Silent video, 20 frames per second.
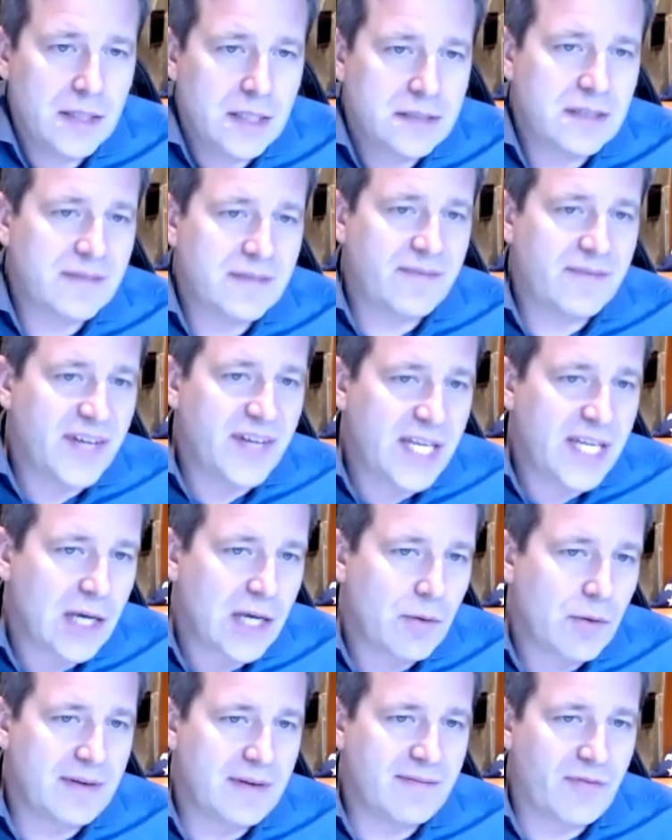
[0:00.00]
to
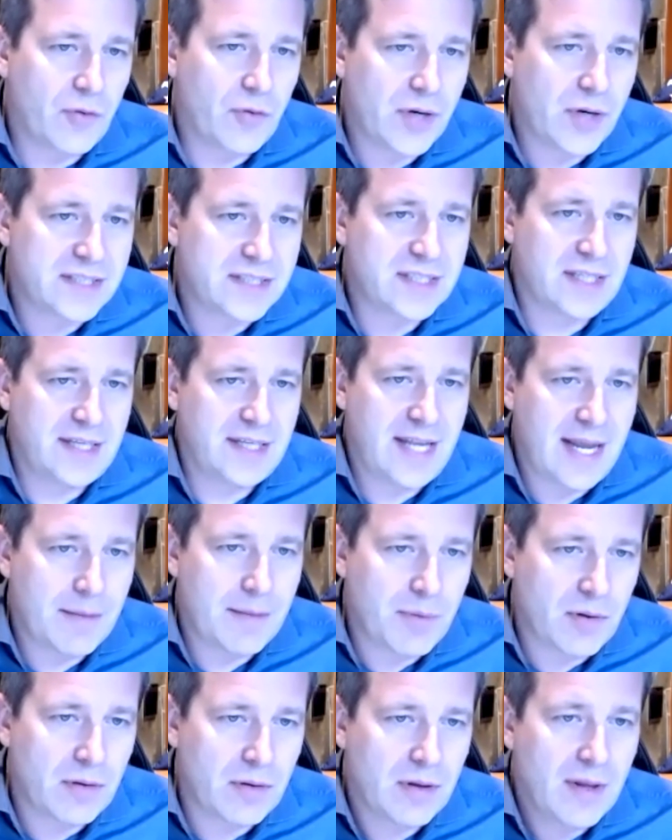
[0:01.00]
video and voice
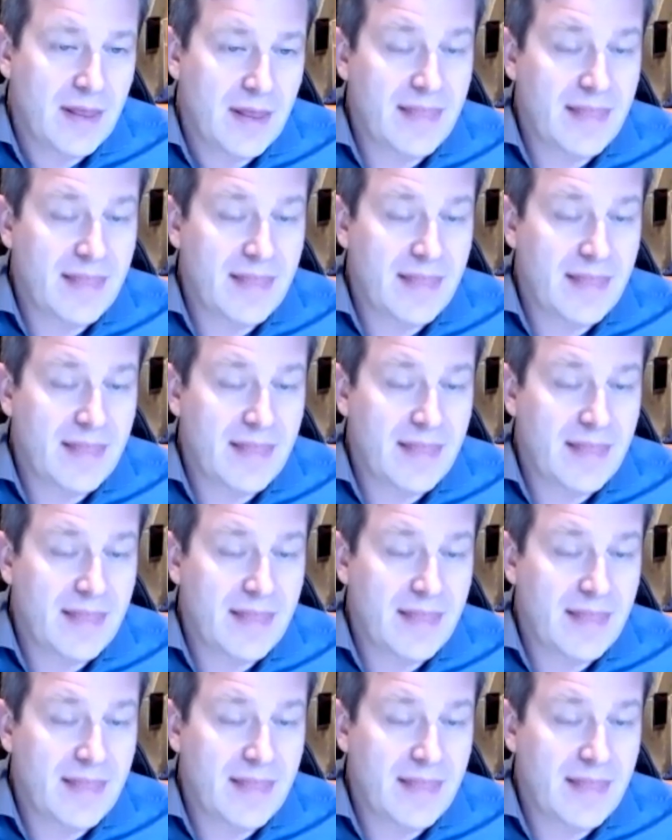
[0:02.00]
enable